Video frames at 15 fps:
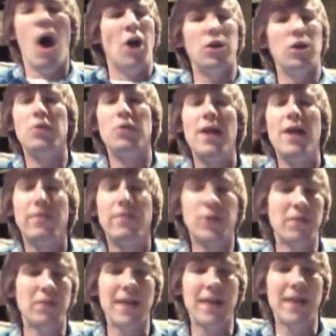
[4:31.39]
you're never
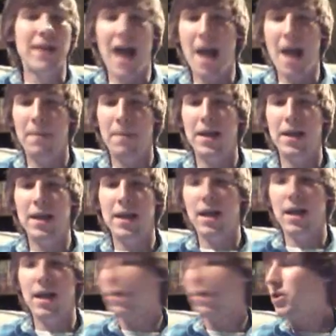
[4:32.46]
going to be happy,
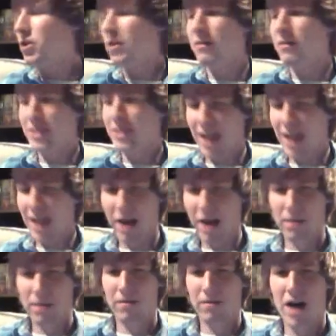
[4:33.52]
and you're going to live a
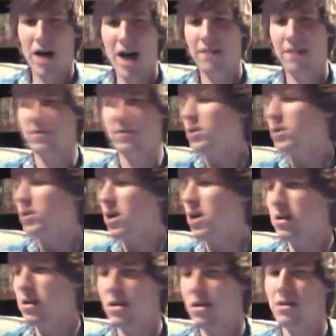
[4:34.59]
terrible life, and
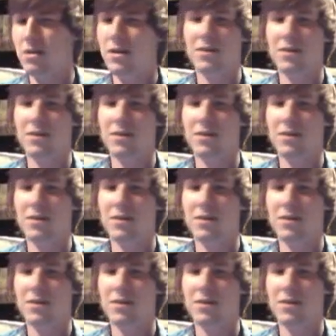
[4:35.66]
da-da-da-da-da.